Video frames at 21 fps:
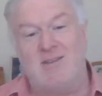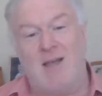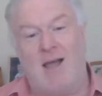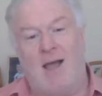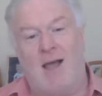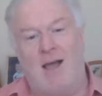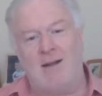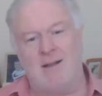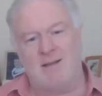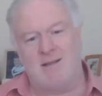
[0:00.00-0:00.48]
it
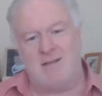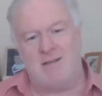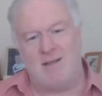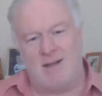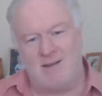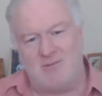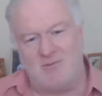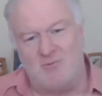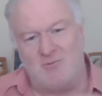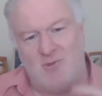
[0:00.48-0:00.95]
had a
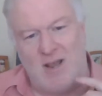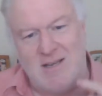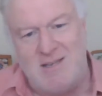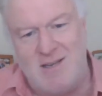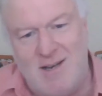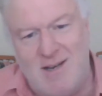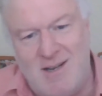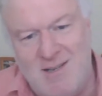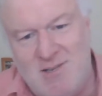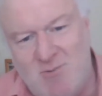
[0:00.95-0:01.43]
certain
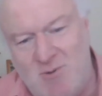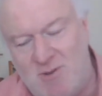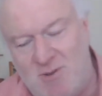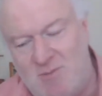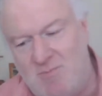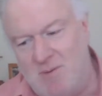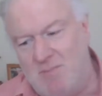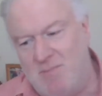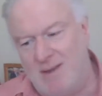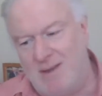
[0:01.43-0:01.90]
resonance with
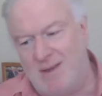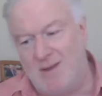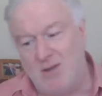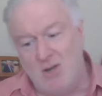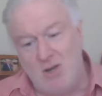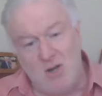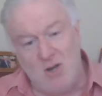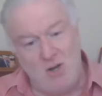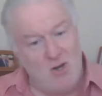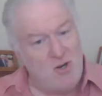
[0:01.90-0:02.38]
me
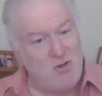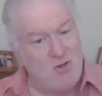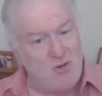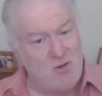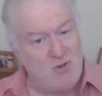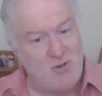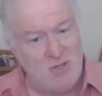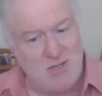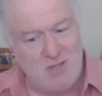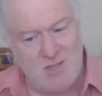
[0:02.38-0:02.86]

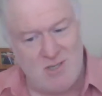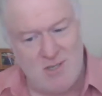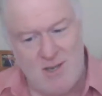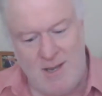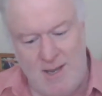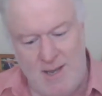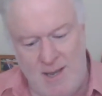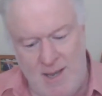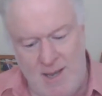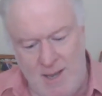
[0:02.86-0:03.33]
because
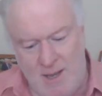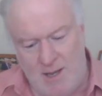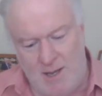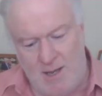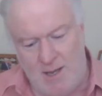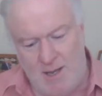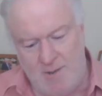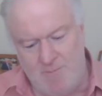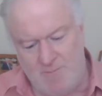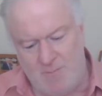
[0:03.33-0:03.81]

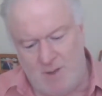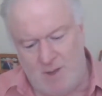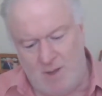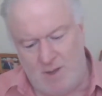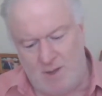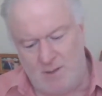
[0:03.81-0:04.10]
there's